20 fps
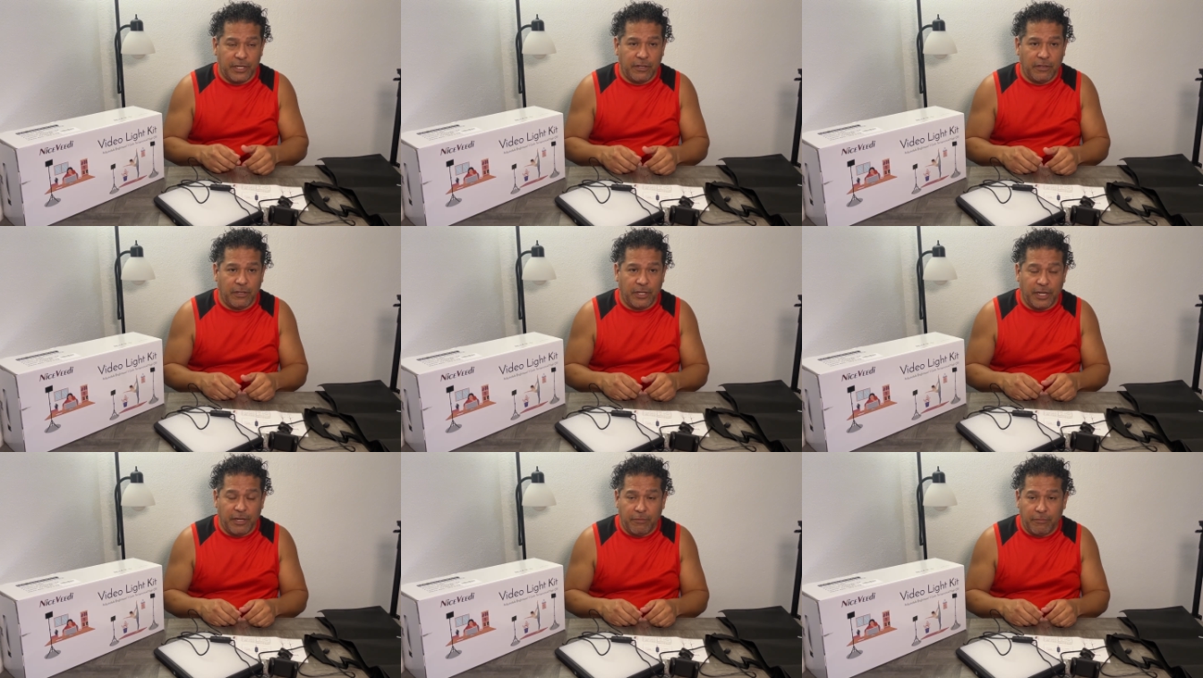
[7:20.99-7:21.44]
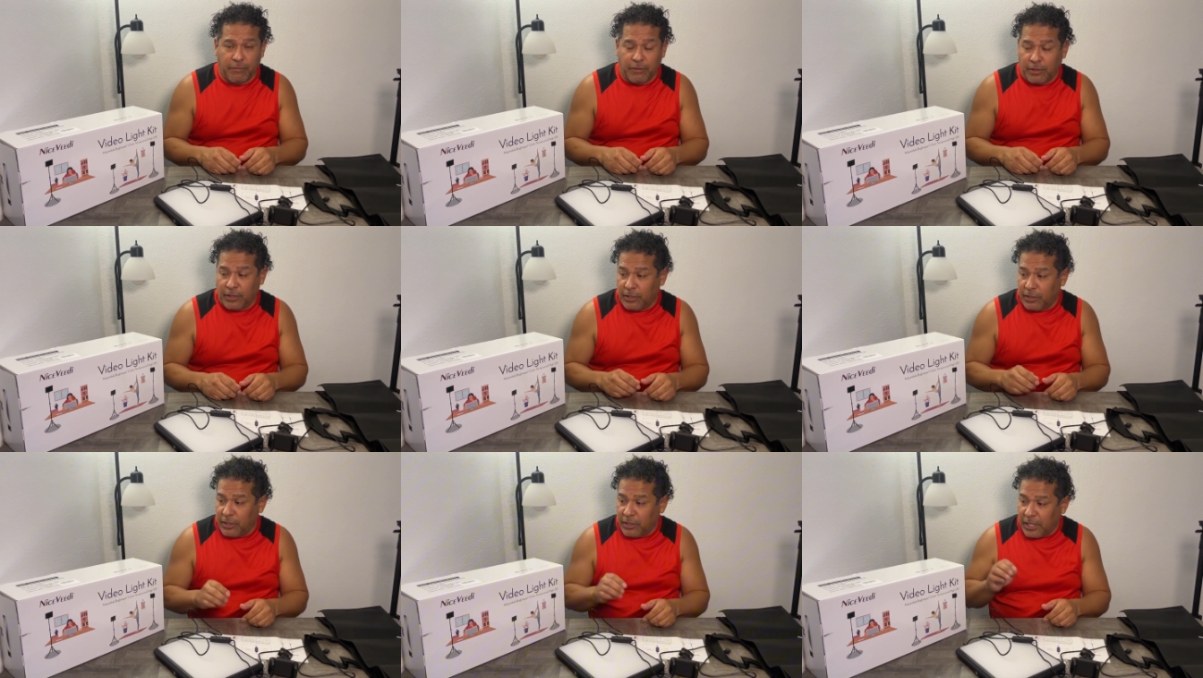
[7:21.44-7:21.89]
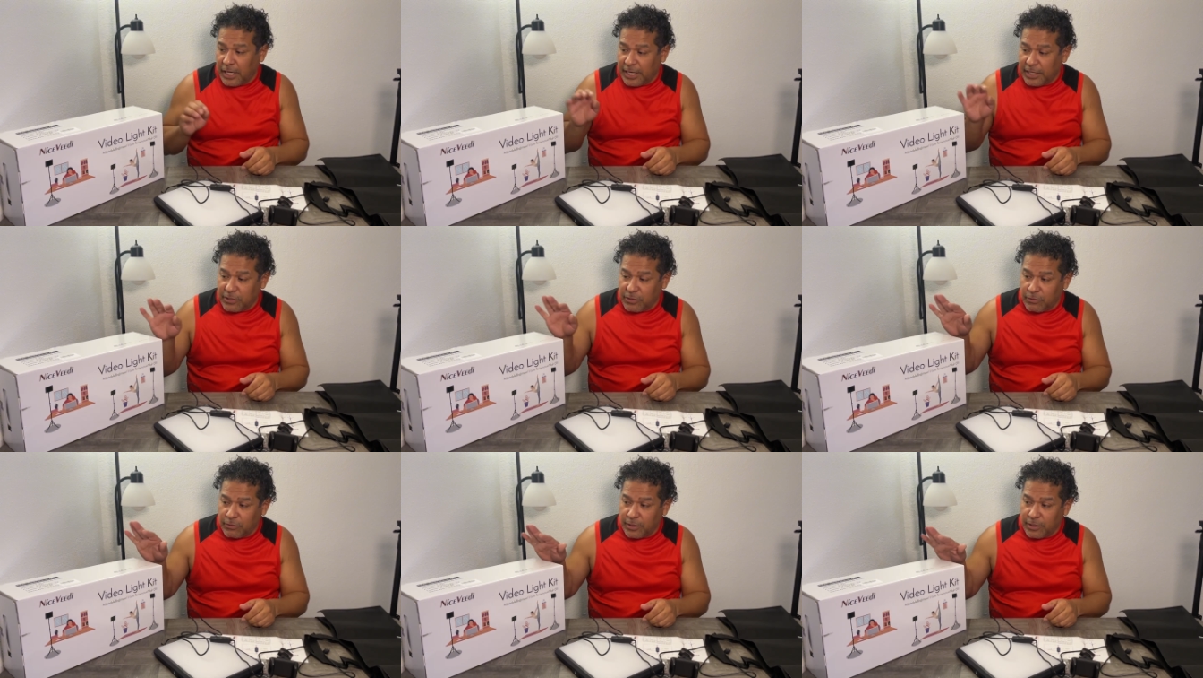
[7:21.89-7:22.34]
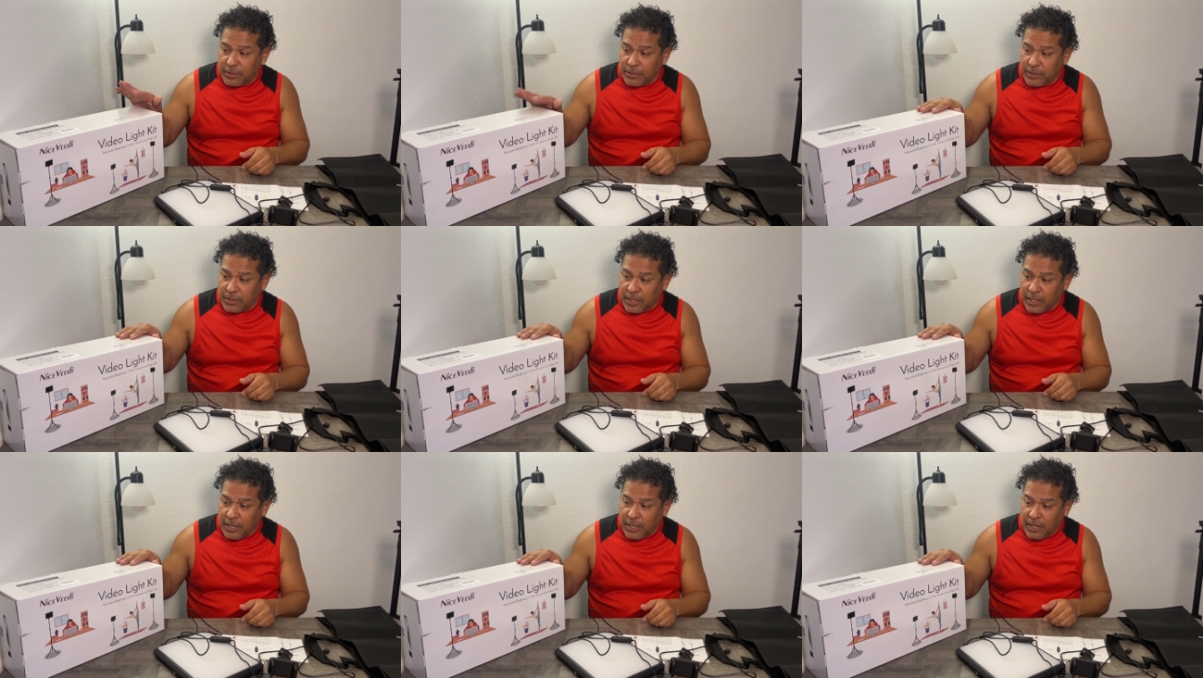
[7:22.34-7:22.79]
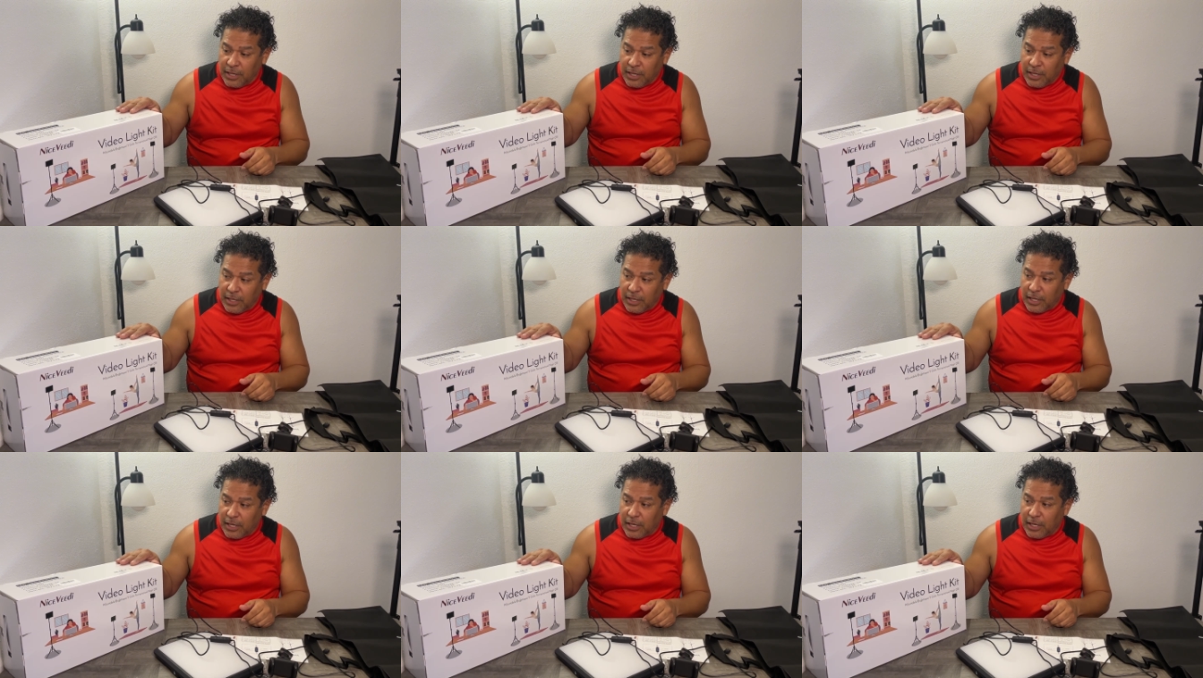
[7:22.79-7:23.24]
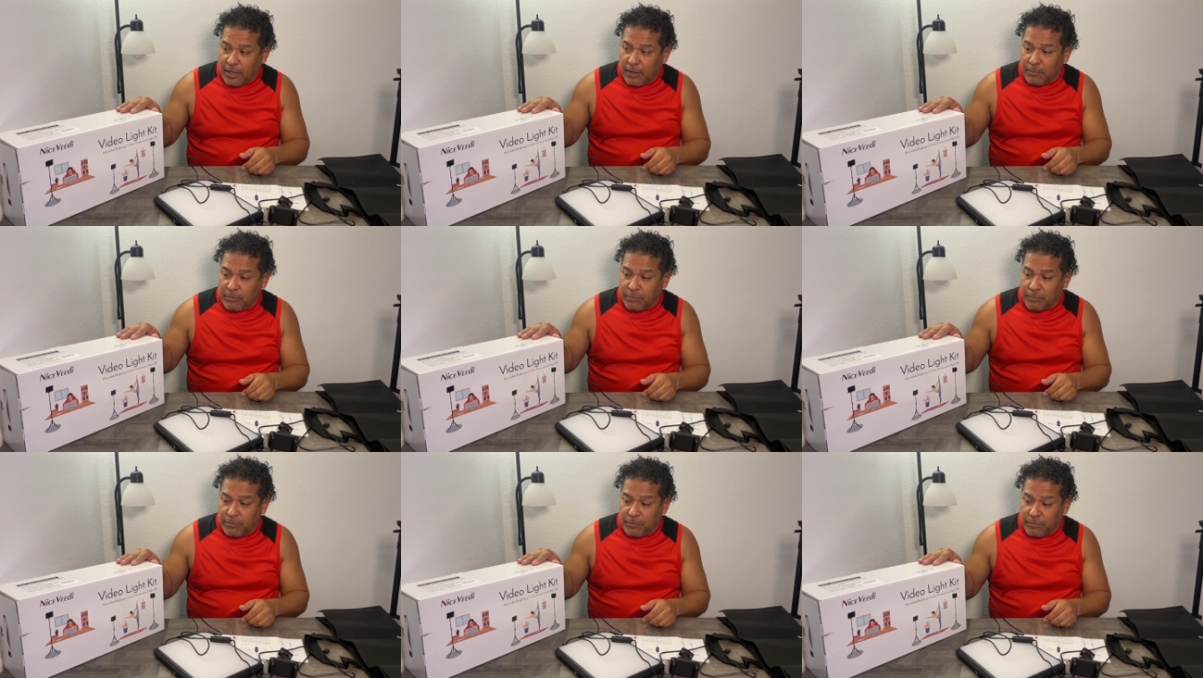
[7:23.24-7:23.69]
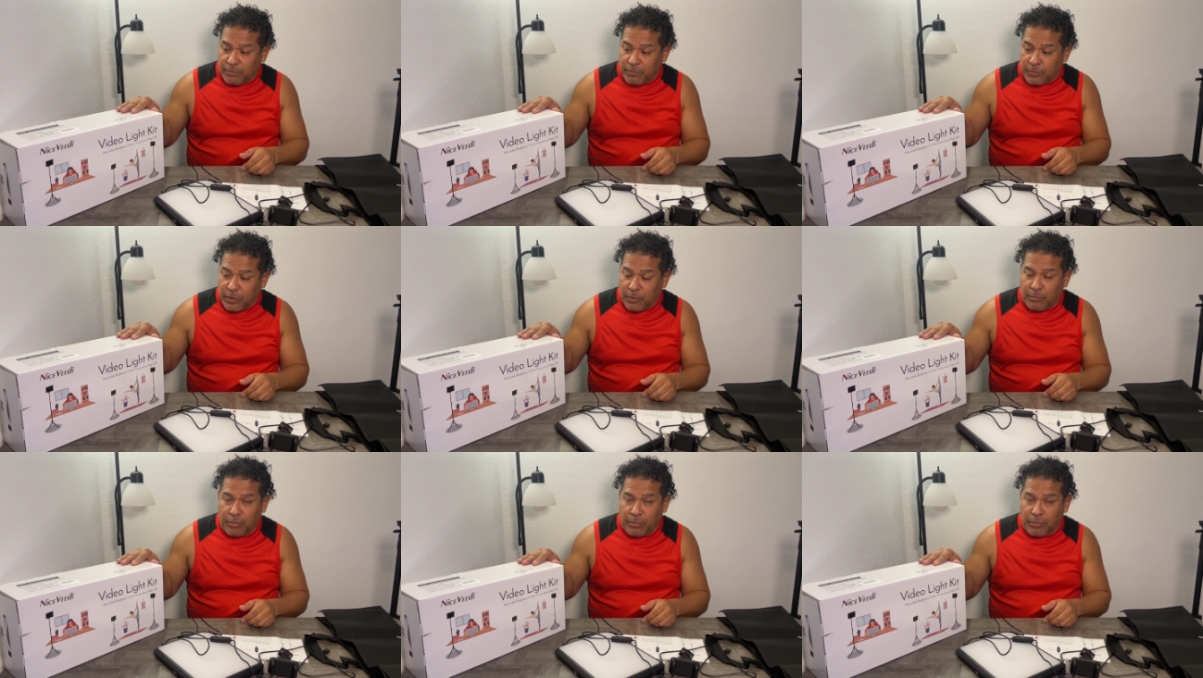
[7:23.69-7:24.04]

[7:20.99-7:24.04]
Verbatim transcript: You're looking for a good light source to